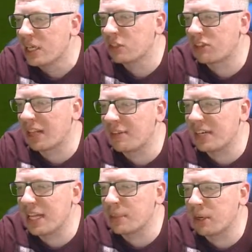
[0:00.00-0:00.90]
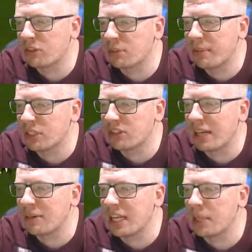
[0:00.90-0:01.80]
Just clear it down the bottom, man. Just
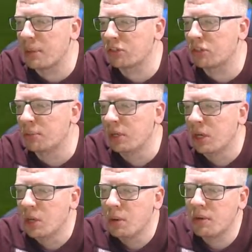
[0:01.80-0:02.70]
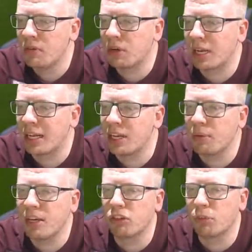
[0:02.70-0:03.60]
clear it down the bottom. We've not cleared it.
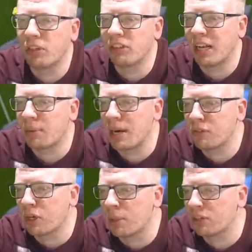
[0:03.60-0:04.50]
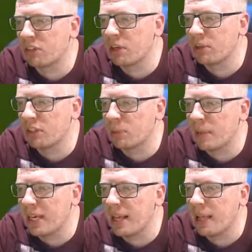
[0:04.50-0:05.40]
Where's your whistle at, ref? Come on, it's the 90th
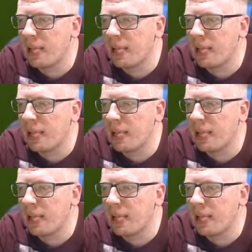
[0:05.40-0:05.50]
minute.